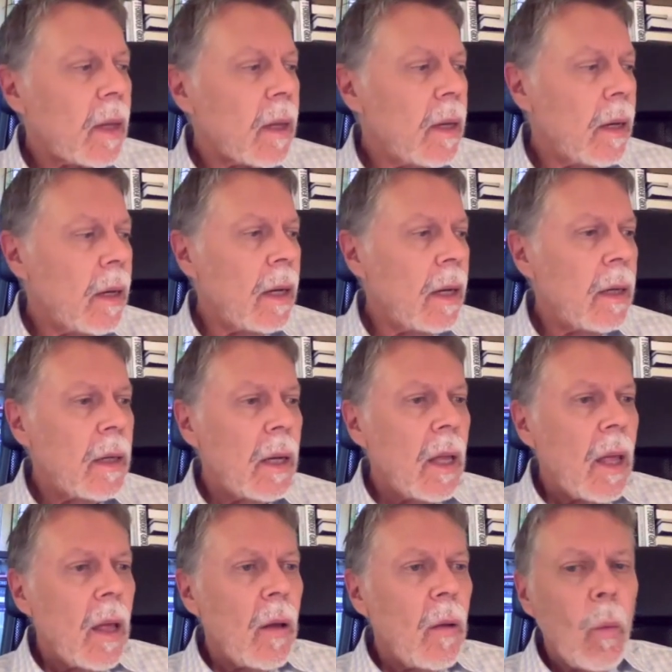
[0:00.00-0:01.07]
I
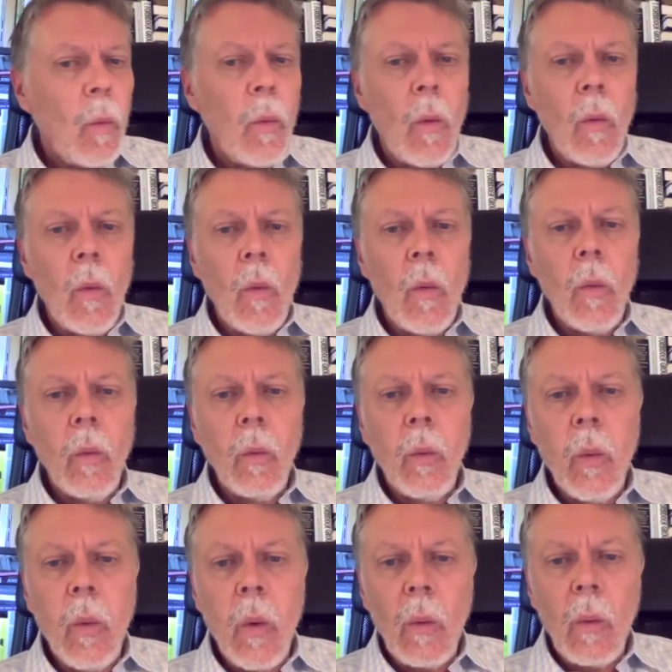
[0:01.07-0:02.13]

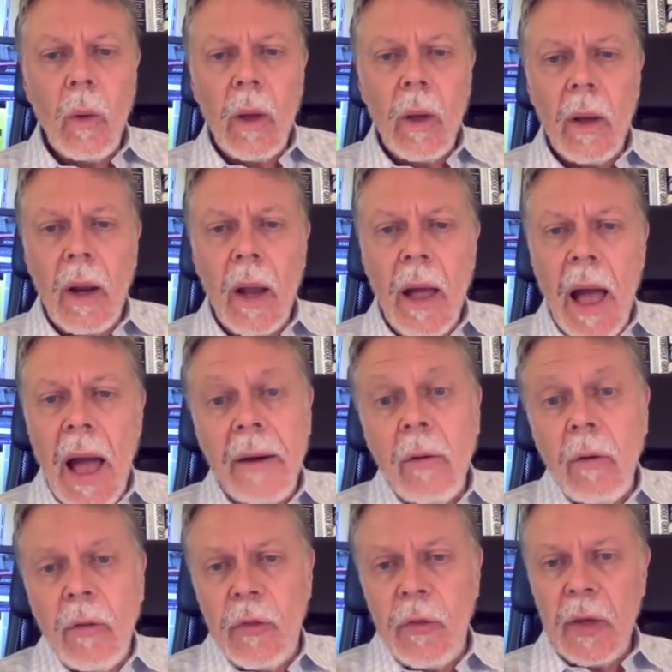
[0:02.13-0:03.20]
don't
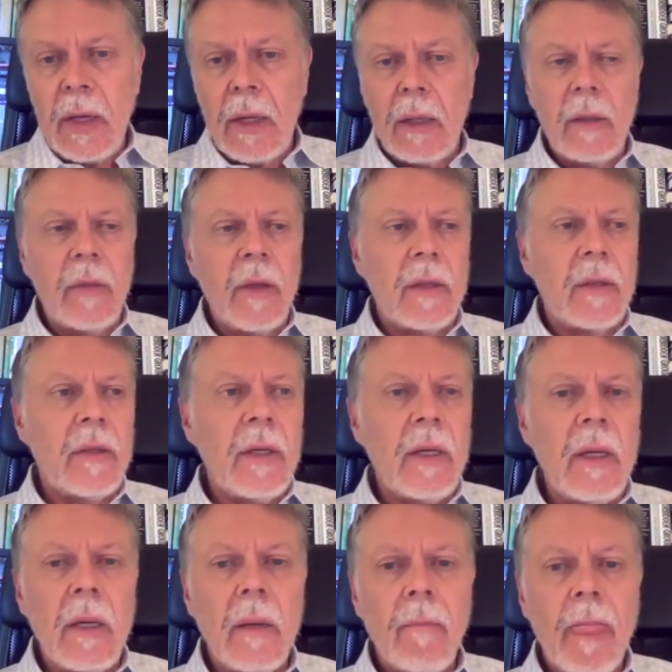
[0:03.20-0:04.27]
think that
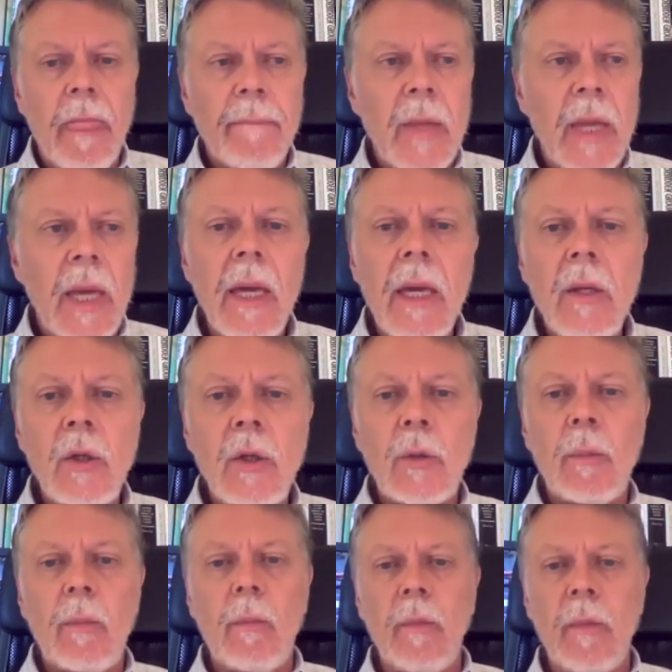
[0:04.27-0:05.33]
the
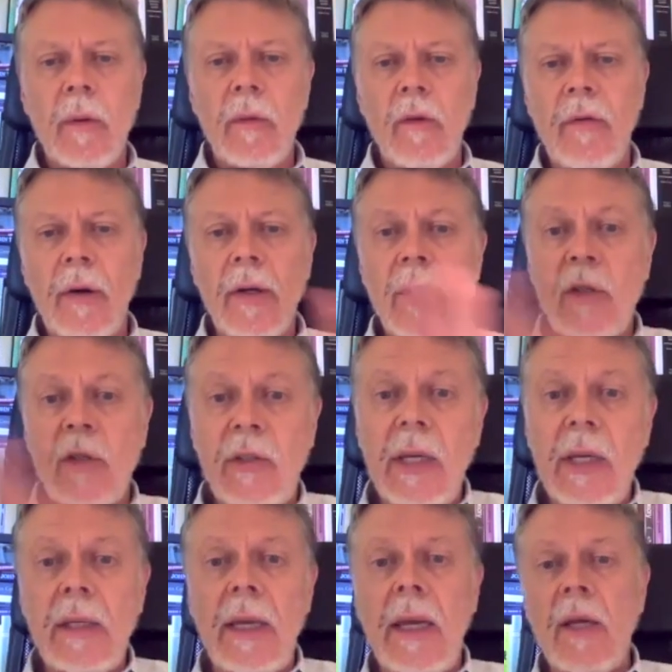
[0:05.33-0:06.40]
very
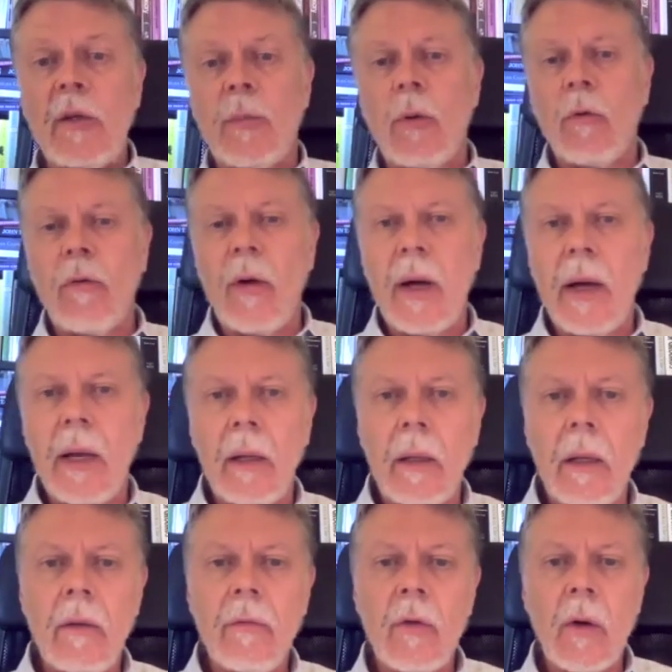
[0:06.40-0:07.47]
distinct age profile
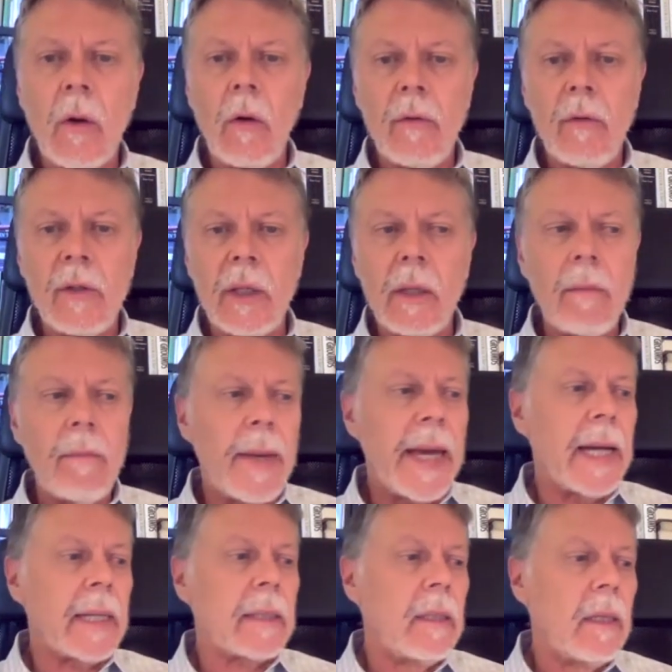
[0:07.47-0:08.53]
of COVID's
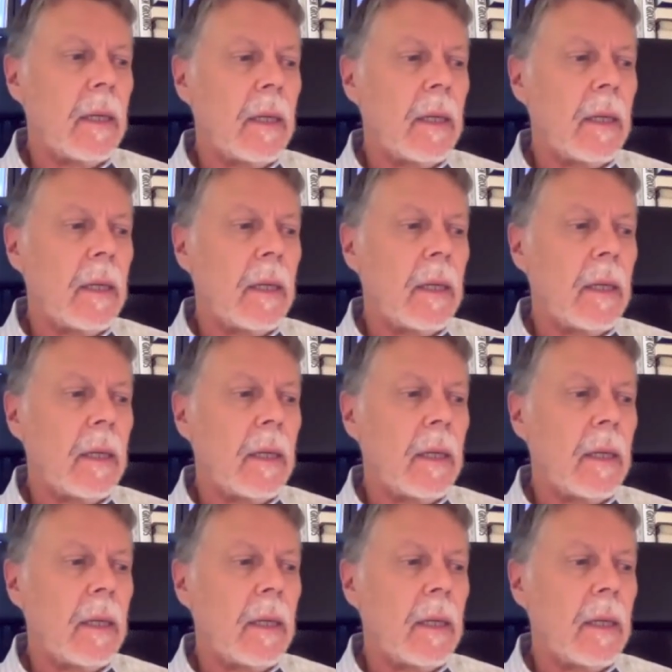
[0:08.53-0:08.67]
impact